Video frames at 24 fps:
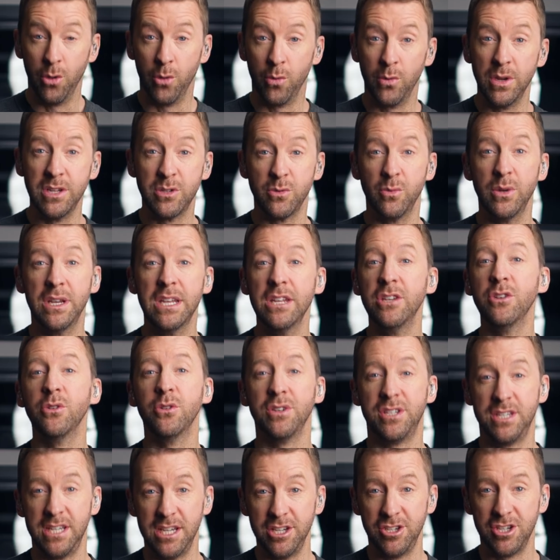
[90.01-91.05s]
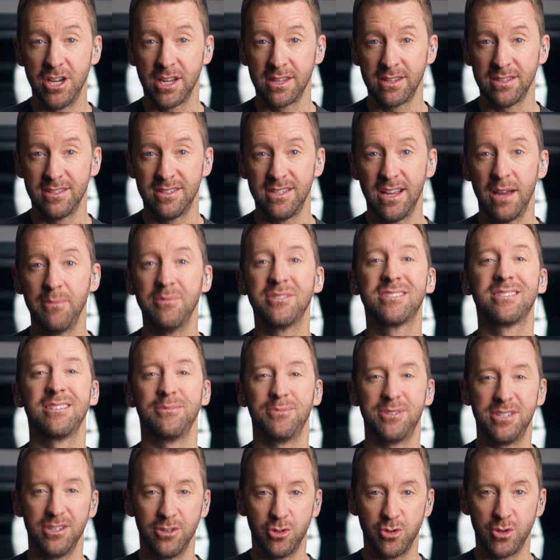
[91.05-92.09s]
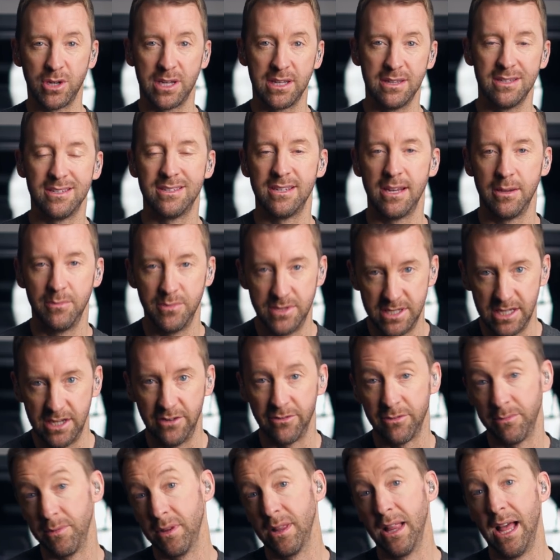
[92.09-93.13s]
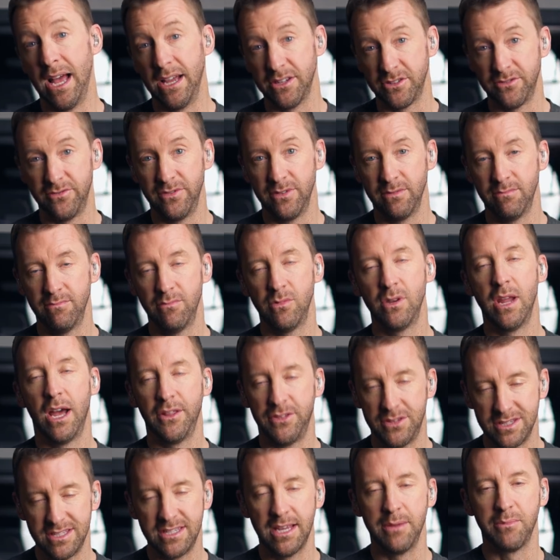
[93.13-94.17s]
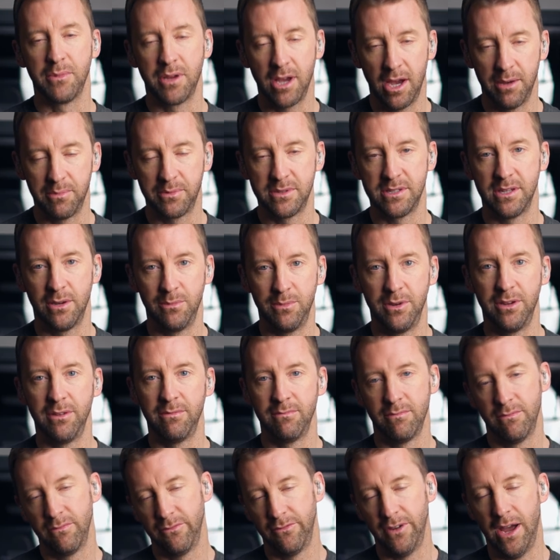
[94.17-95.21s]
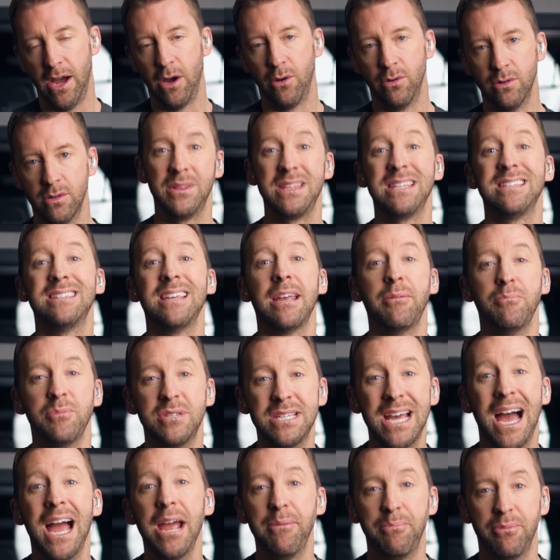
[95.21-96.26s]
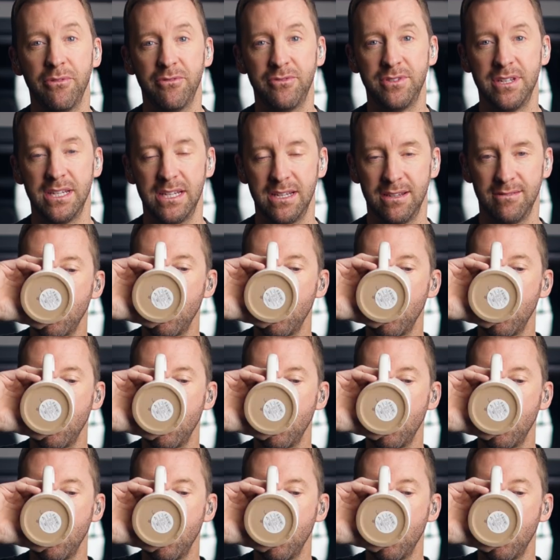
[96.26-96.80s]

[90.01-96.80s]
and the reason we didn't do a tea check this time is because I'm still drinking the same tea from the last, not the same cup because that would be foul, but the same type of tea.